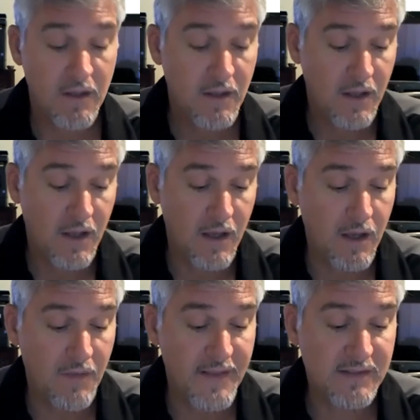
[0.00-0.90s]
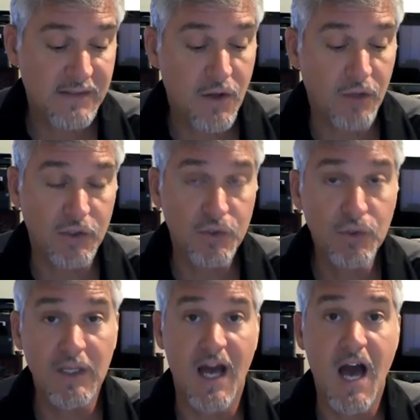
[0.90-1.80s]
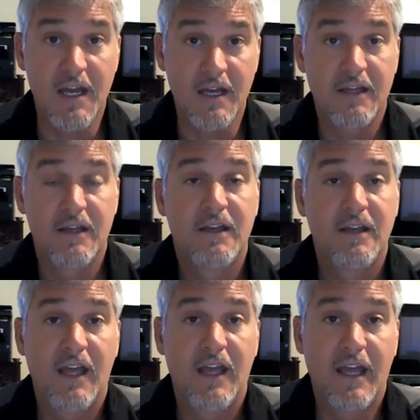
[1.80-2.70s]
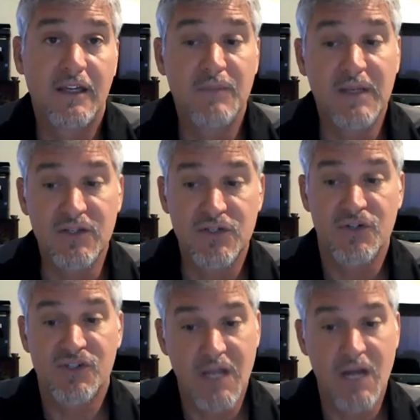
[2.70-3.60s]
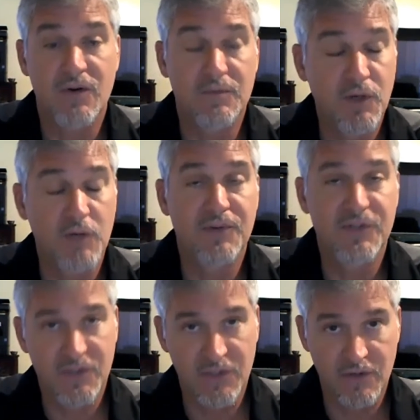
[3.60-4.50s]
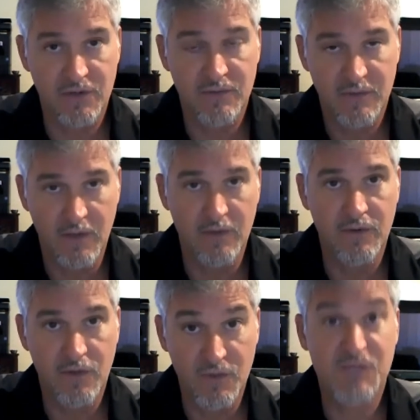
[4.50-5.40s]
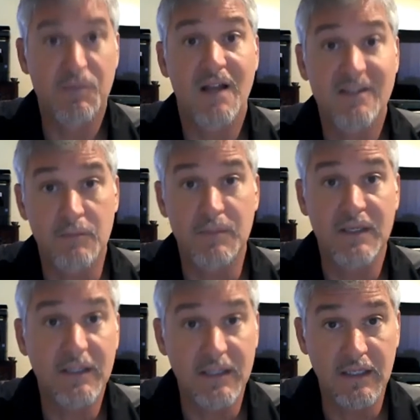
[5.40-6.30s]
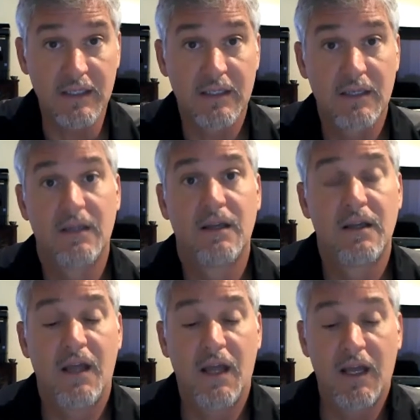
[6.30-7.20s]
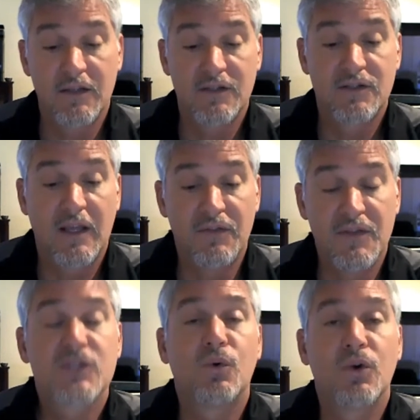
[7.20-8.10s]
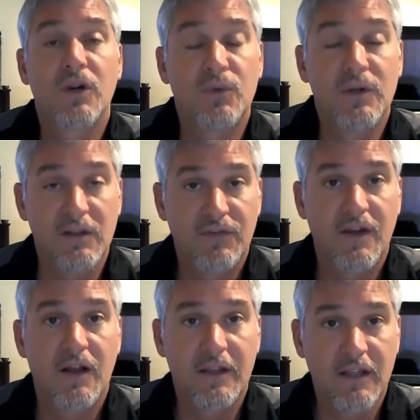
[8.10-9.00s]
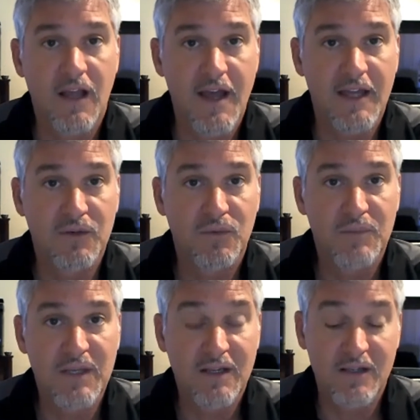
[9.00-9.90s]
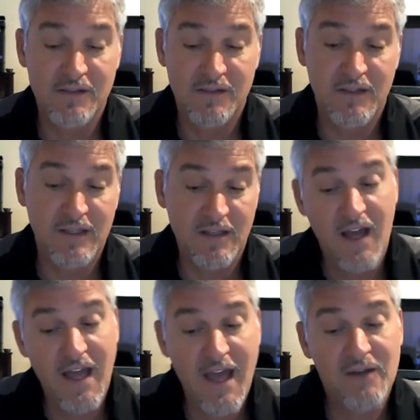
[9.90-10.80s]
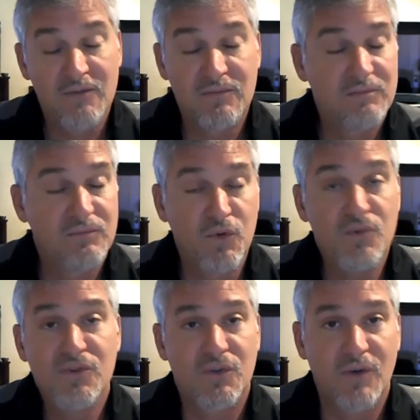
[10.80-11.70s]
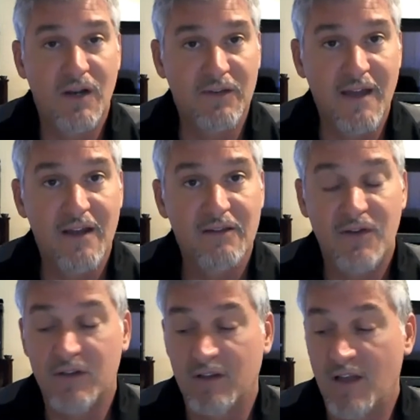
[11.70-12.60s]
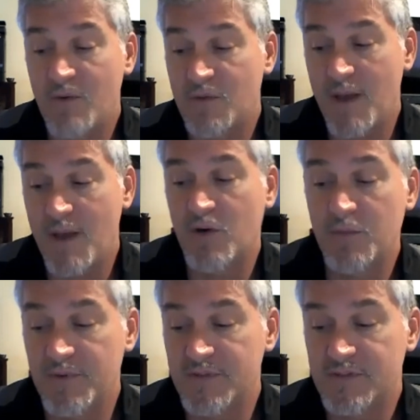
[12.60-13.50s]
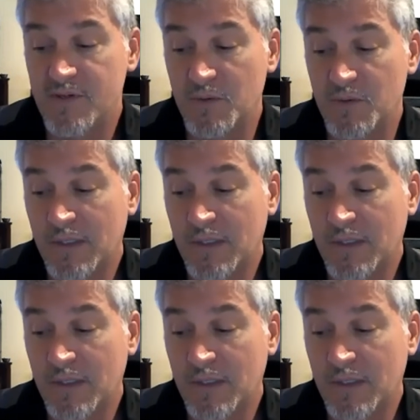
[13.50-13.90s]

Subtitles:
that's called kuleana, and it means your sacred purpose or your responsibility. And this work really fell in line because I had wounds around that, fell in line with my purpose. So